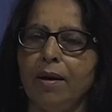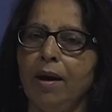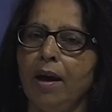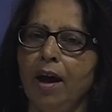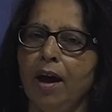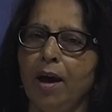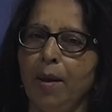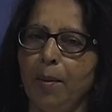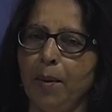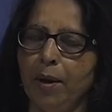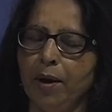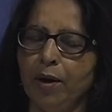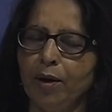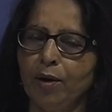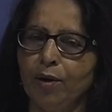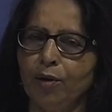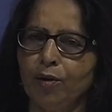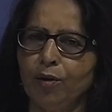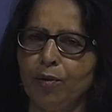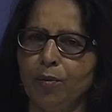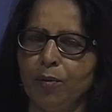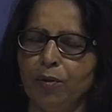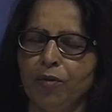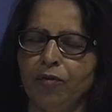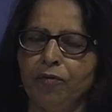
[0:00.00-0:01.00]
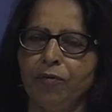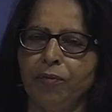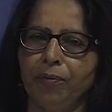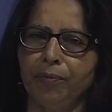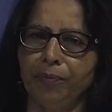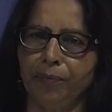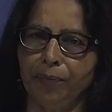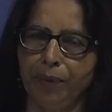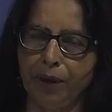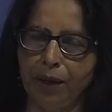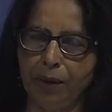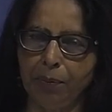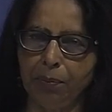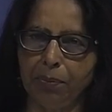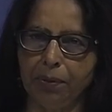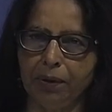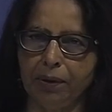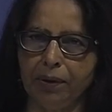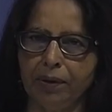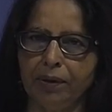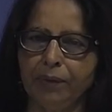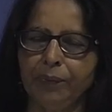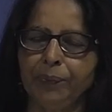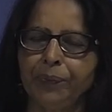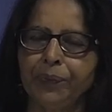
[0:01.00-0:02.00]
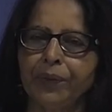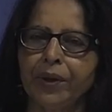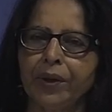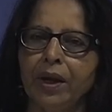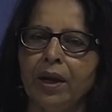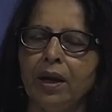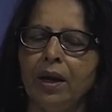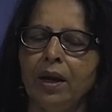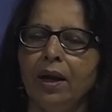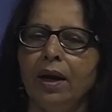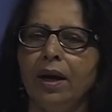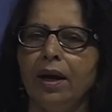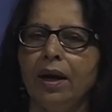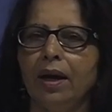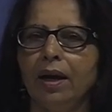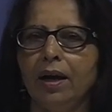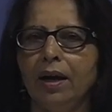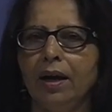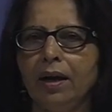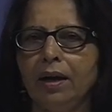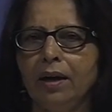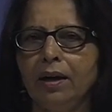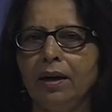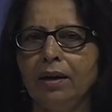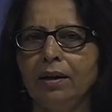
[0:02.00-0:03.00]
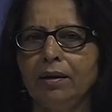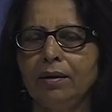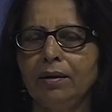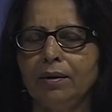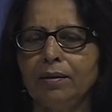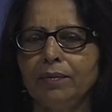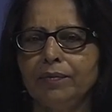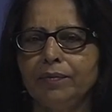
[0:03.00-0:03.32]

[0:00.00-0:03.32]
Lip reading: among a group of people, a